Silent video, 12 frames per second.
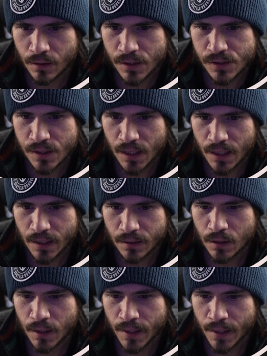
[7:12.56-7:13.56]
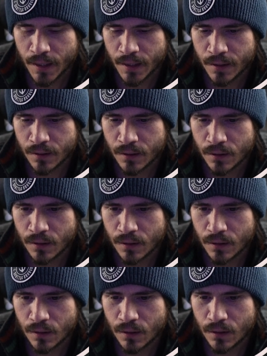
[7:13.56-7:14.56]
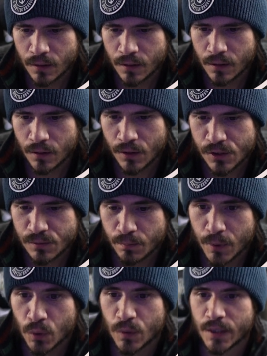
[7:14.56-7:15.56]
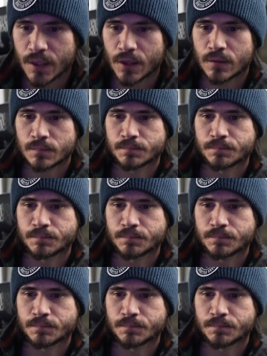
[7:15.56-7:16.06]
this guy and this boot here.